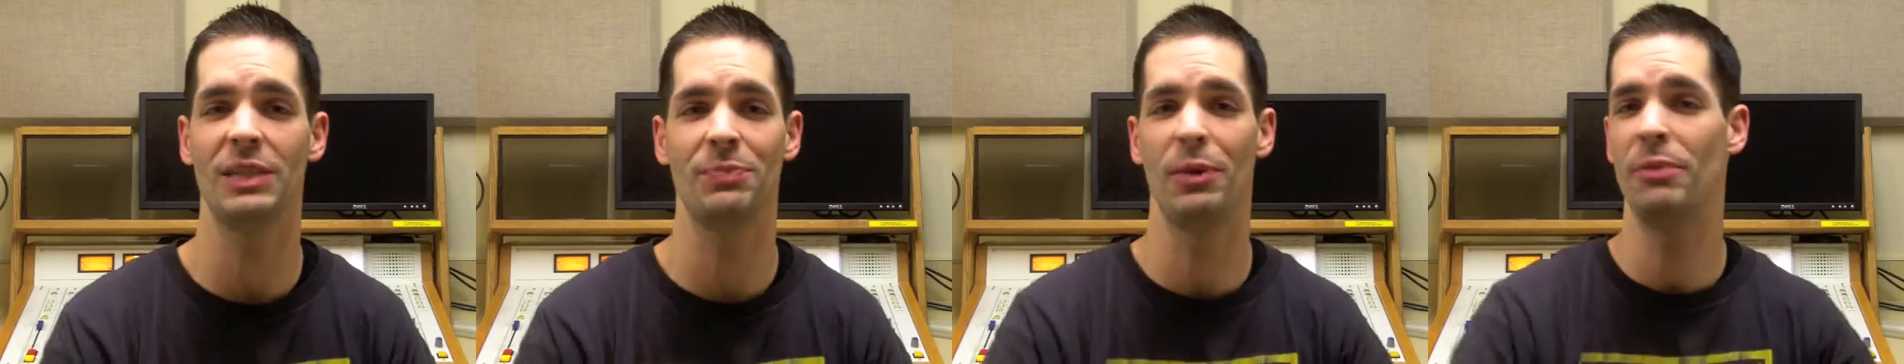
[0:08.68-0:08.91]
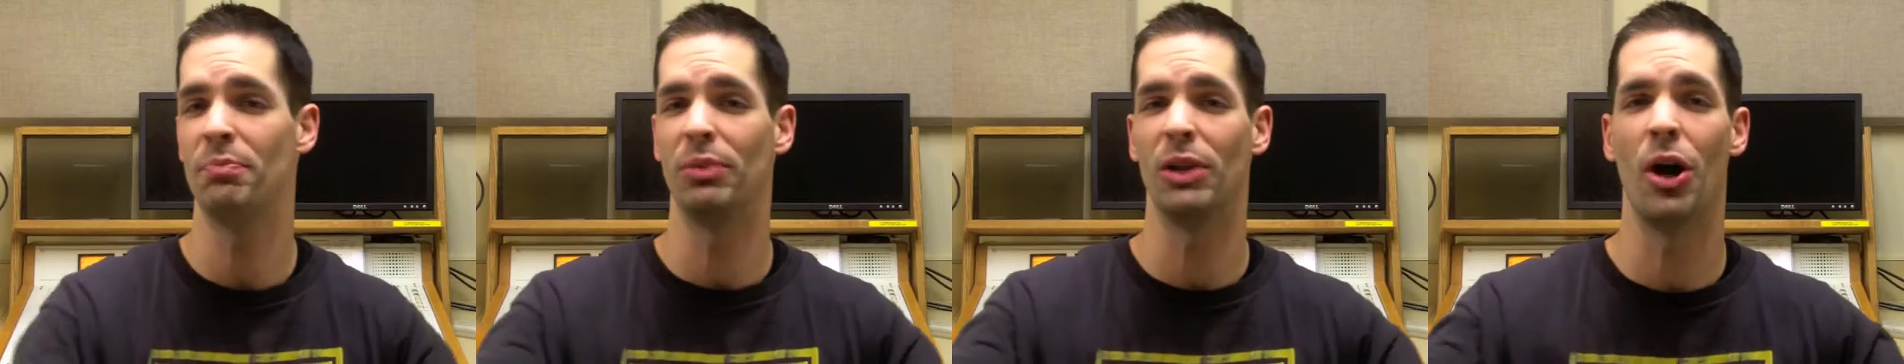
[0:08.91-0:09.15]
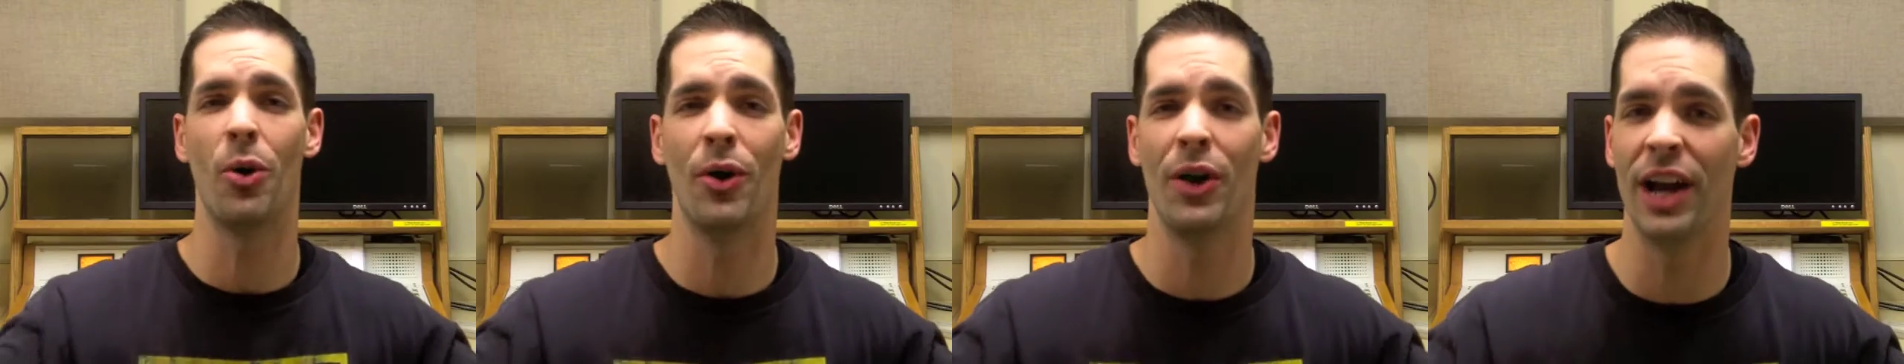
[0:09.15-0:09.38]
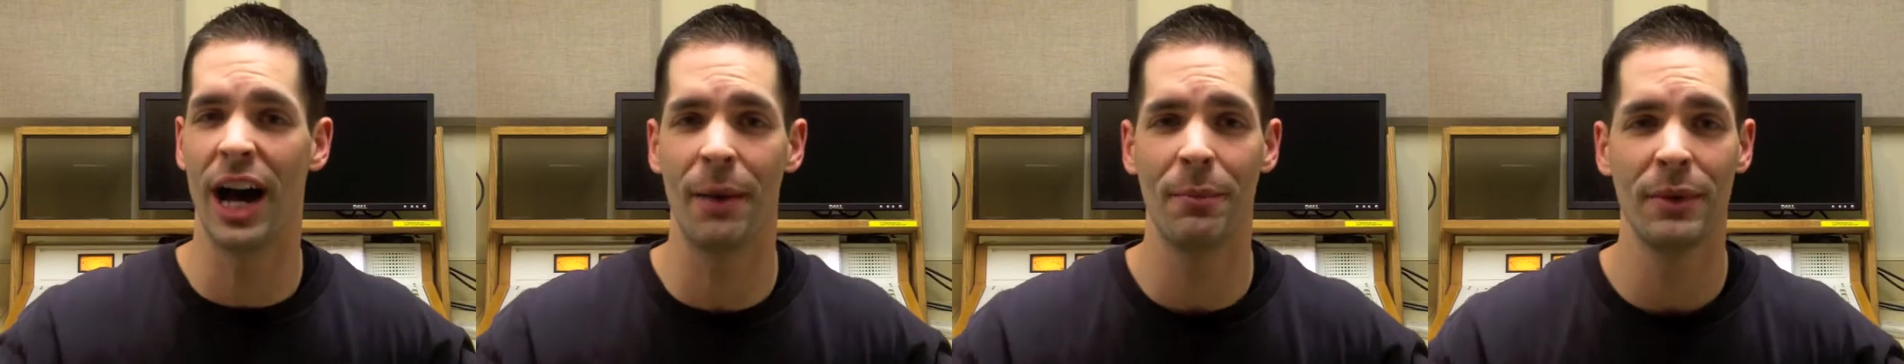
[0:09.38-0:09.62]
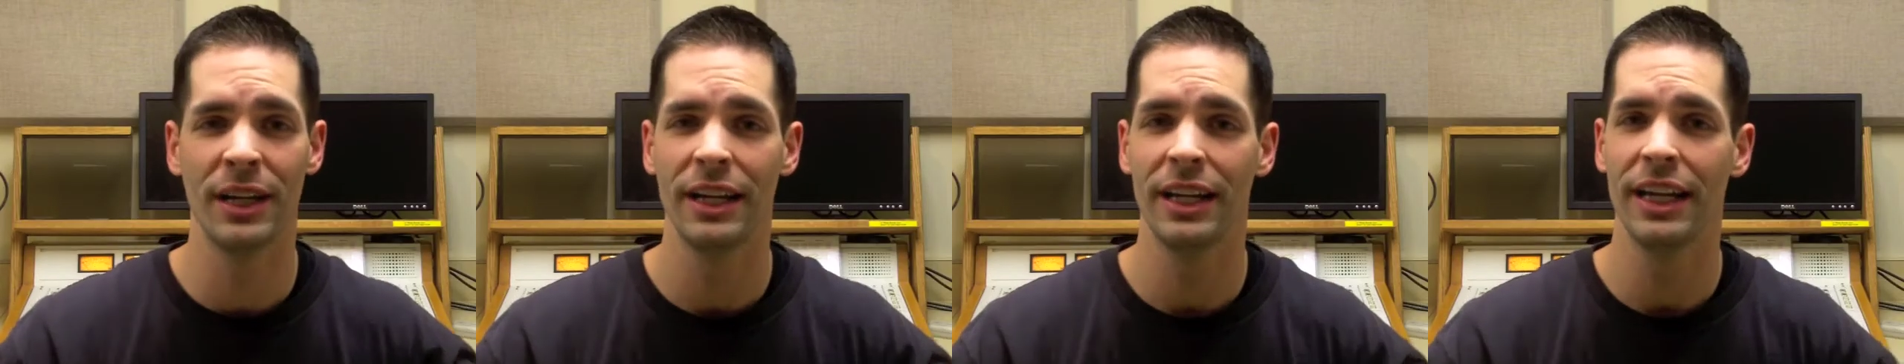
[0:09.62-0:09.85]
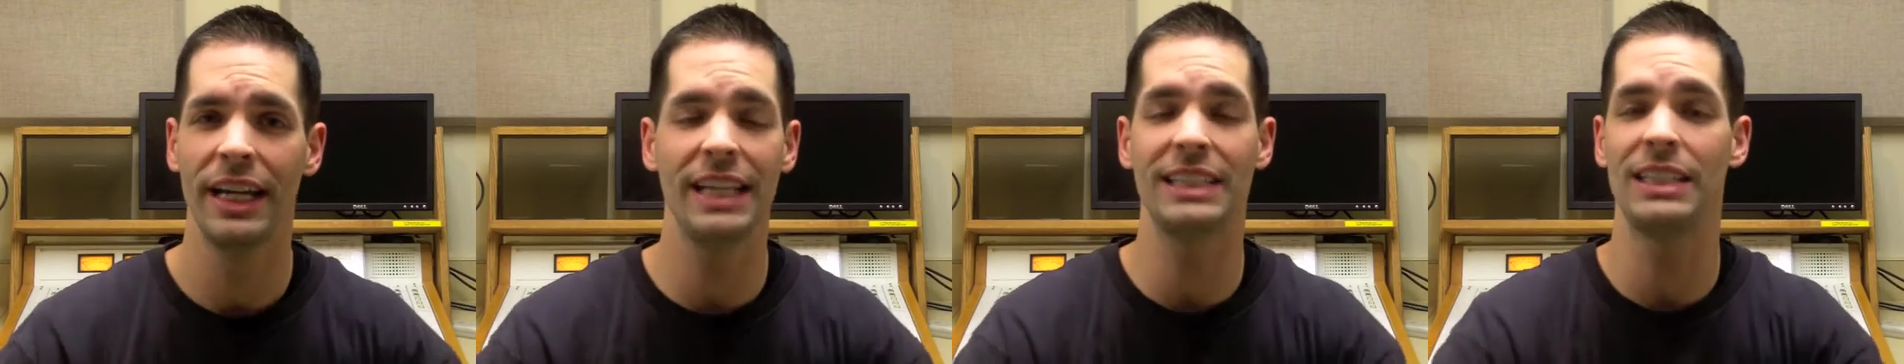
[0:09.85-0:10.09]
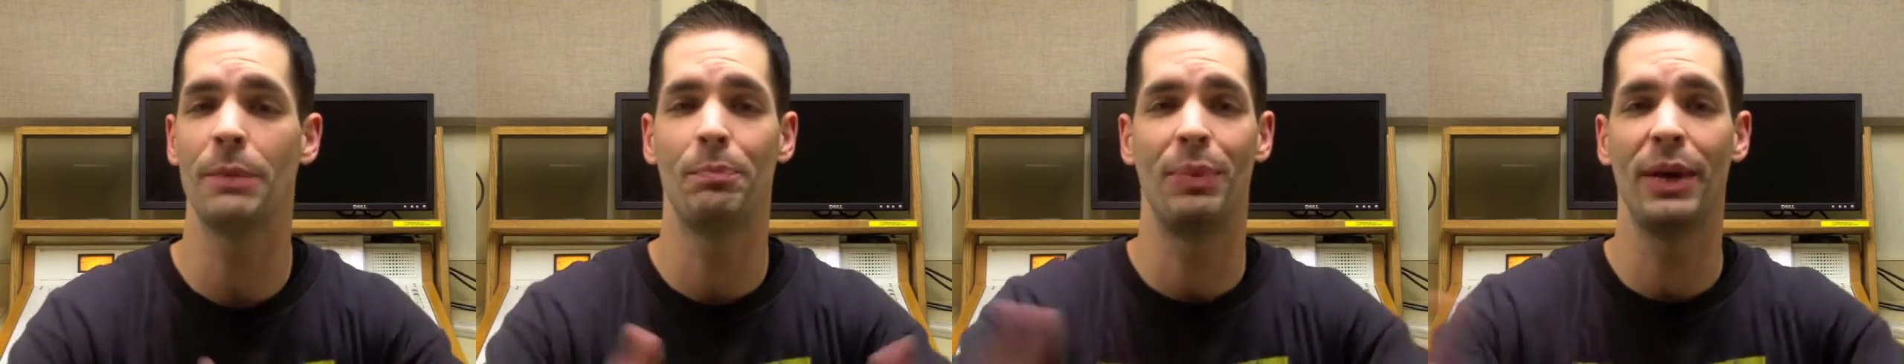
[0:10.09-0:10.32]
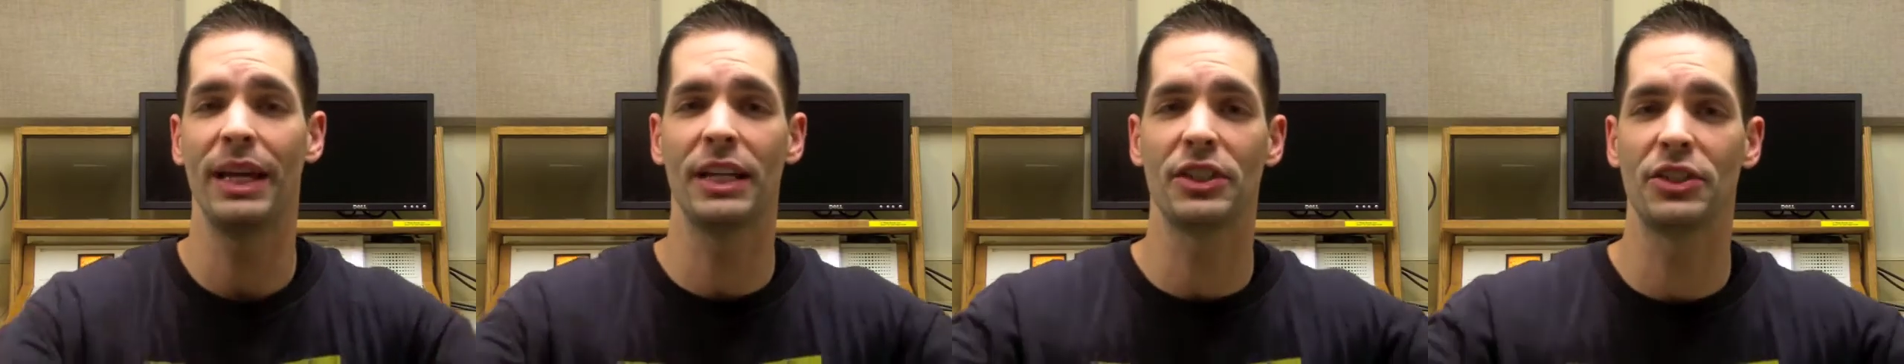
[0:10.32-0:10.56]
He's been blowing up. He's the
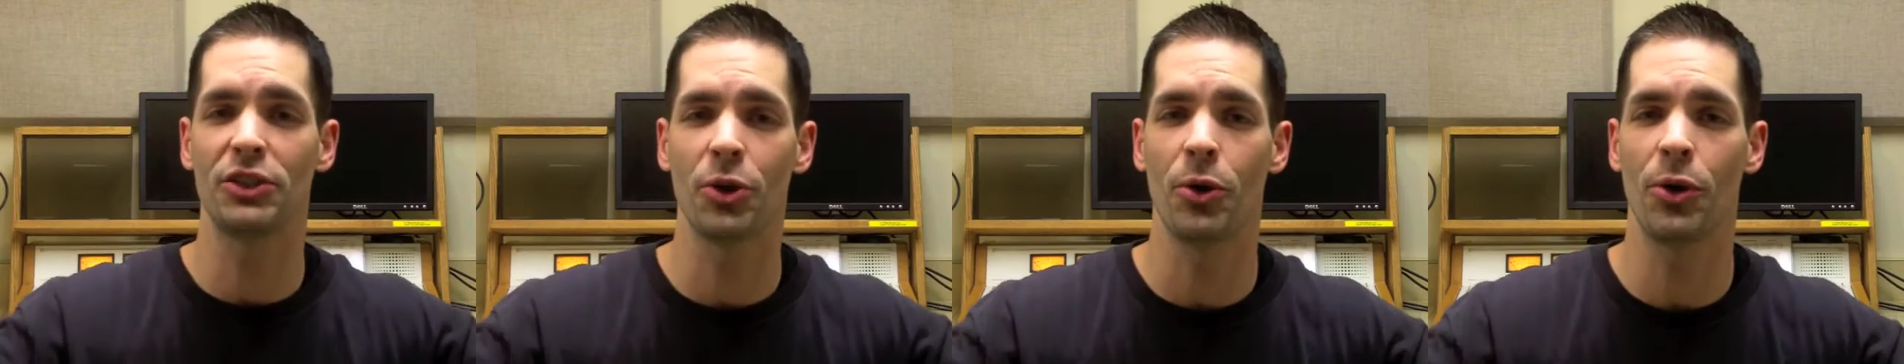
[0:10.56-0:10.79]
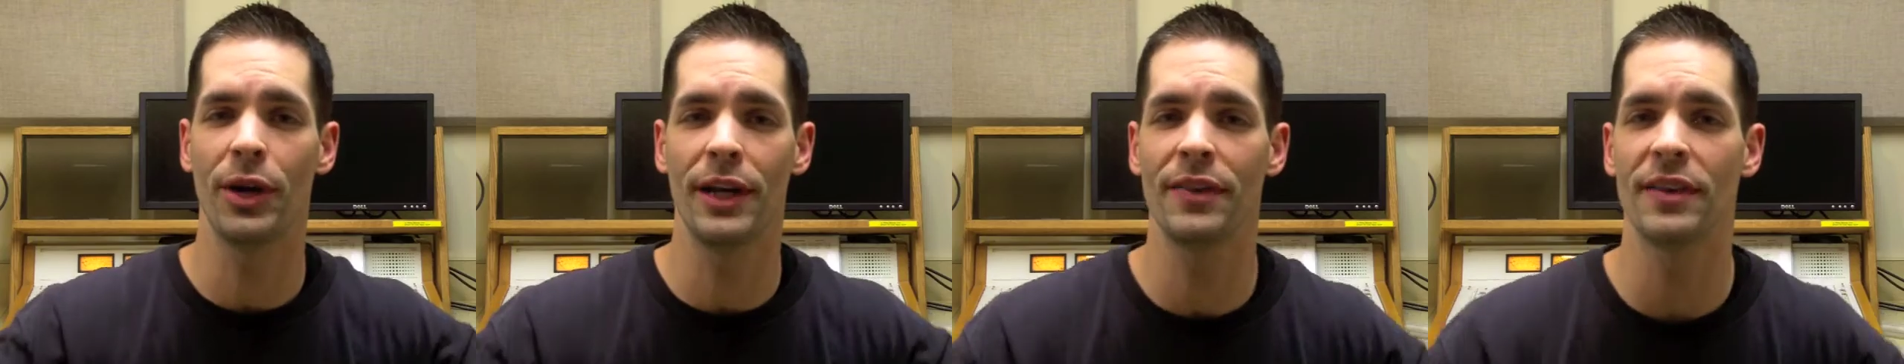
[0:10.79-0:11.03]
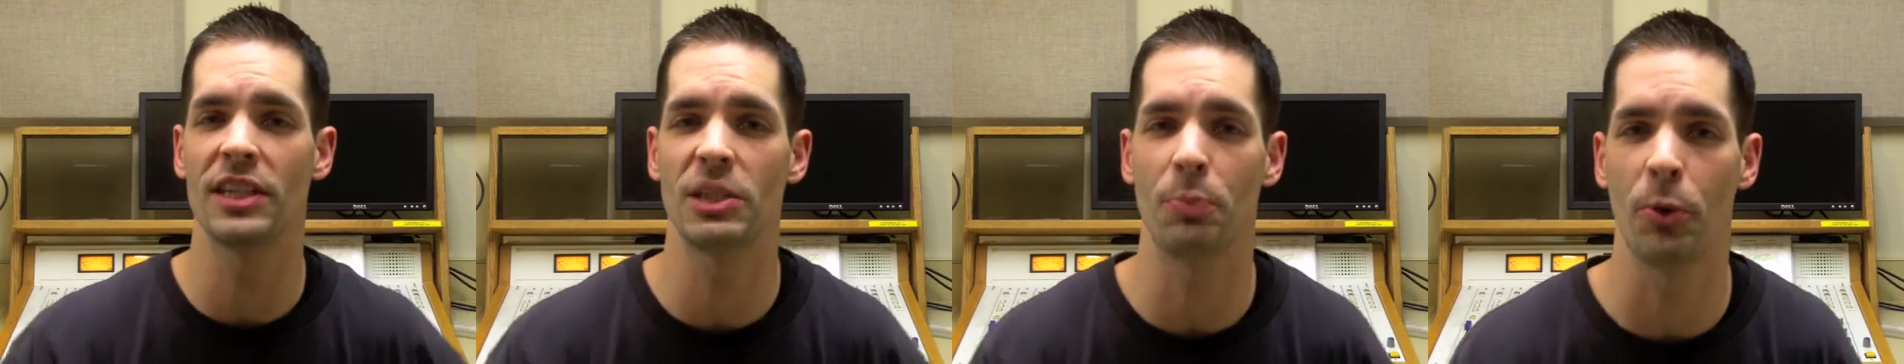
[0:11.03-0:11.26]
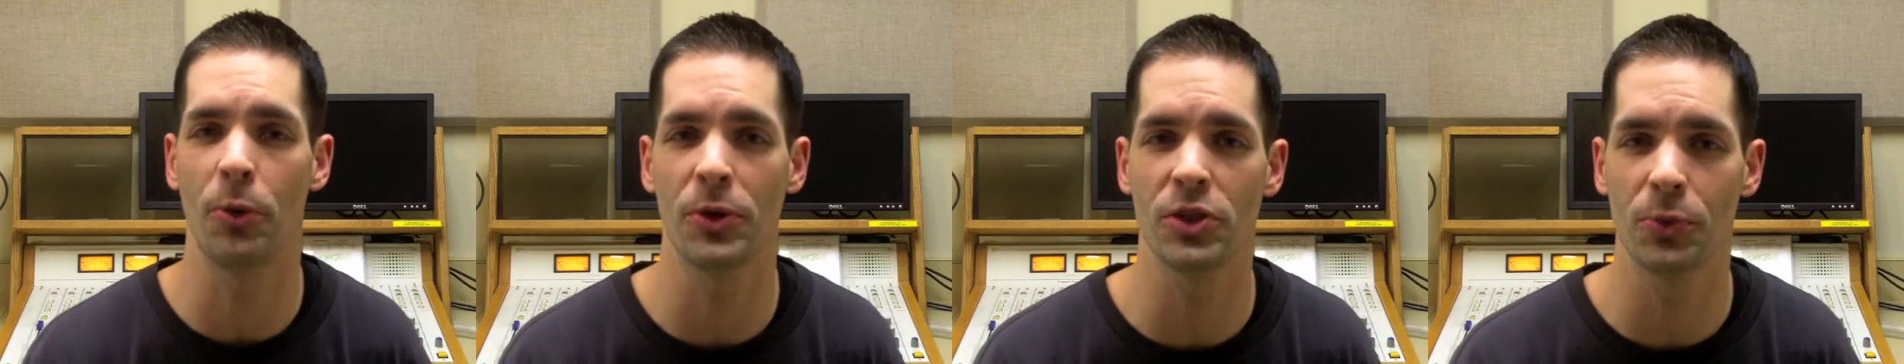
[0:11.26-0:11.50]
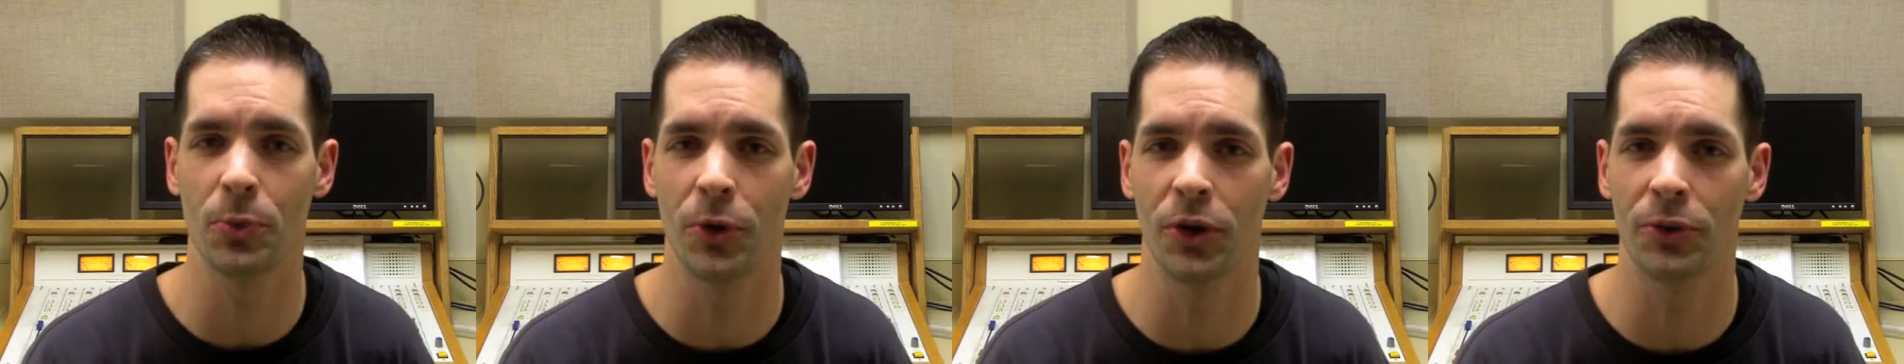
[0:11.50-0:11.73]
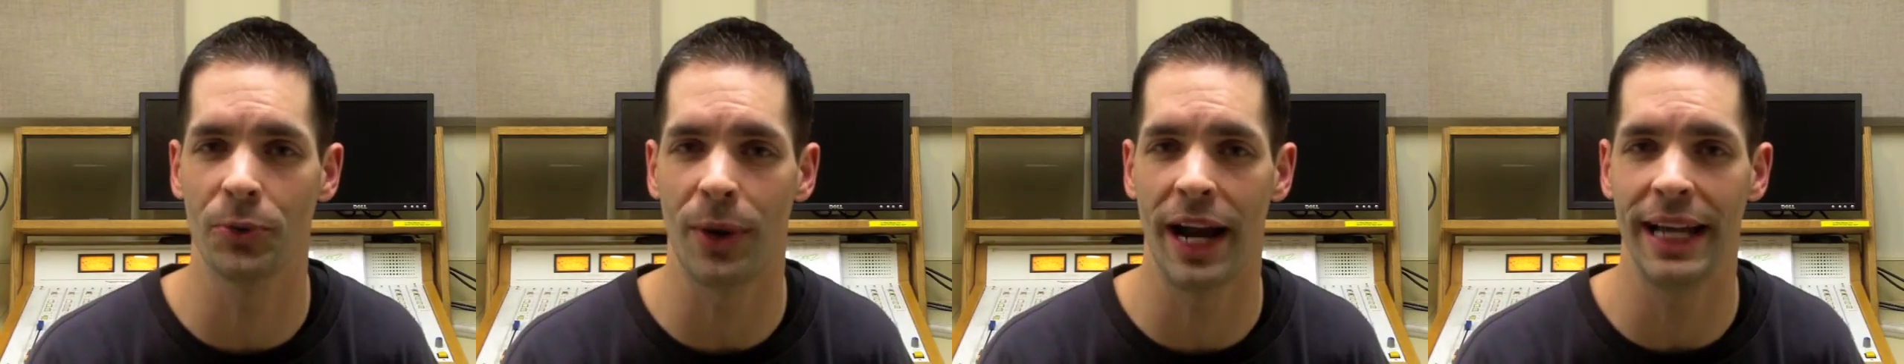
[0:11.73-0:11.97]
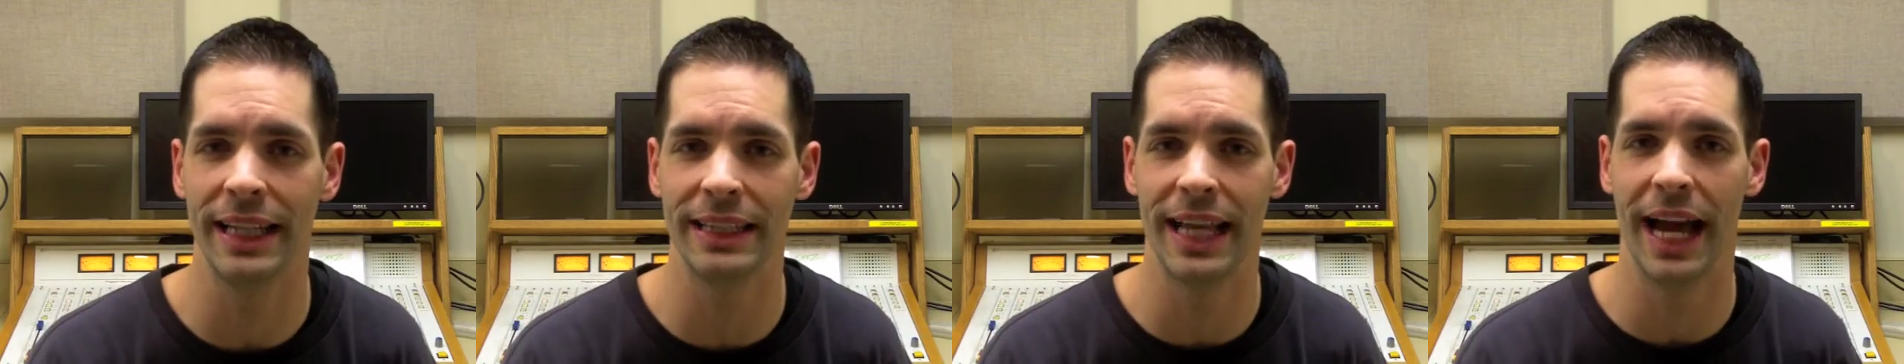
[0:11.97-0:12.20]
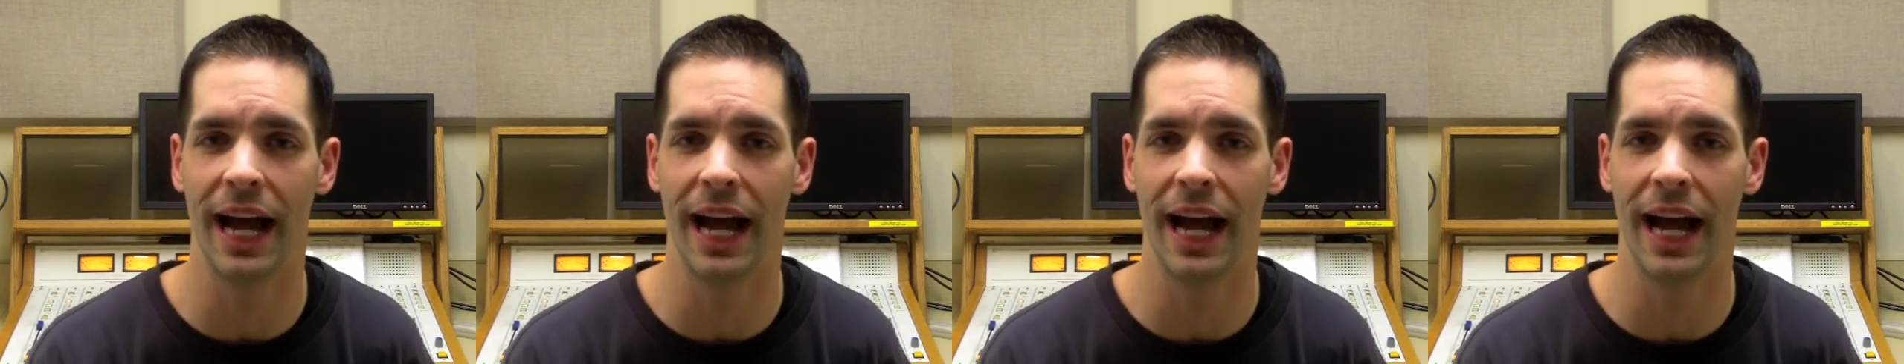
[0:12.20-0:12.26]
biggest story in the sports world right